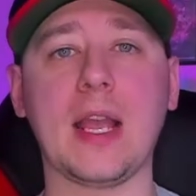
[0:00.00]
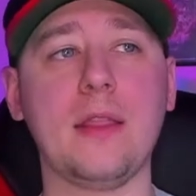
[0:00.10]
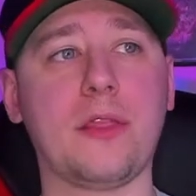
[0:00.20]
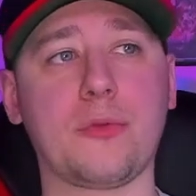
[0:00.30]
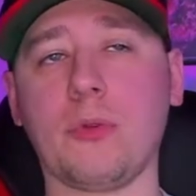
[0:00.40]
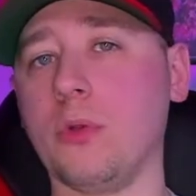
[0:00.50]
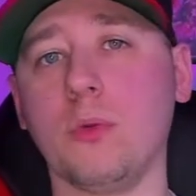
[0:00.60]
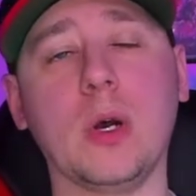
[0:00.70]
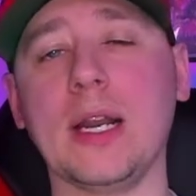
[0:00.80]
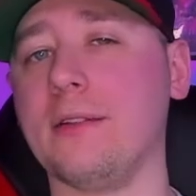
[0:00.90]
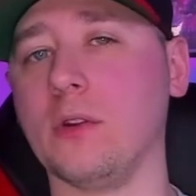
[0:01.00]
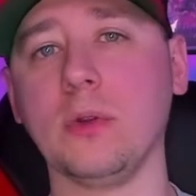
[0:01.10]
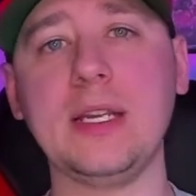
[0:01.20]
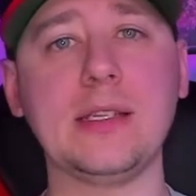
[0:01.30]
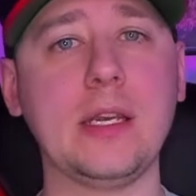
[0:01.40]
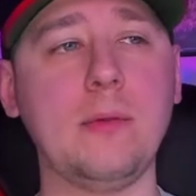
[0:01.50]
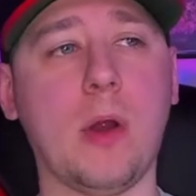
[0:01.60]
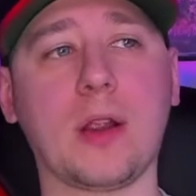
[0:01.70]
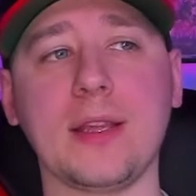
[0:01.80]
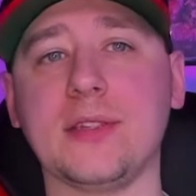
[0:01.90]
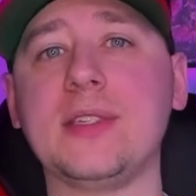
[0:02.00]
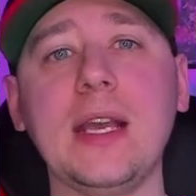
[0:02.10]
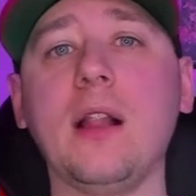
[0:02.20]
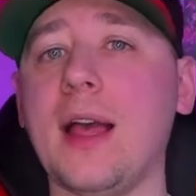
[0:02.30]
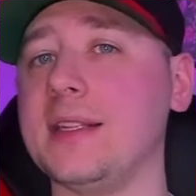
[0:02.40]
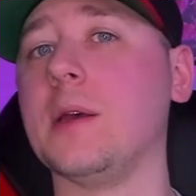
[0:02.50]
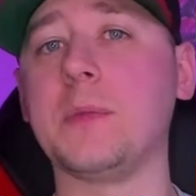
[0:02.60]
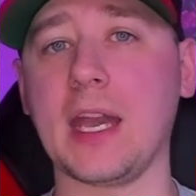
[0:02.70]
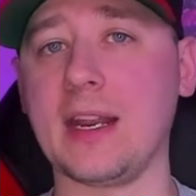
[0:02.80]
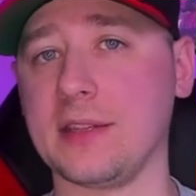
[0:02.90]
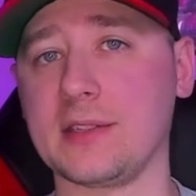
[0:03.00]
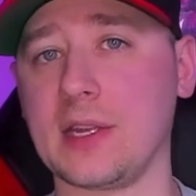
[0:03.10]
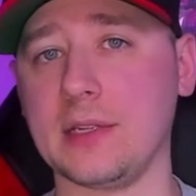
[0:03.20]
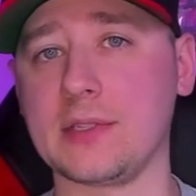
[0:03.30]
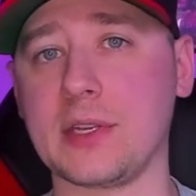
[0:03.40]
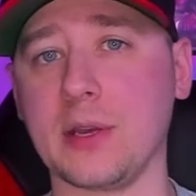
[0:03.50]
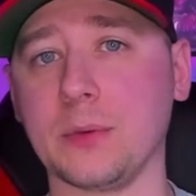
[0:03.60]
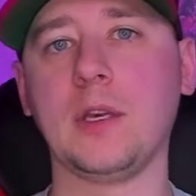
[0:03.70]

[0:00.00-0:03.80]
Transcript: And through whatever reason, Marcus still ends up getting the Sunstone.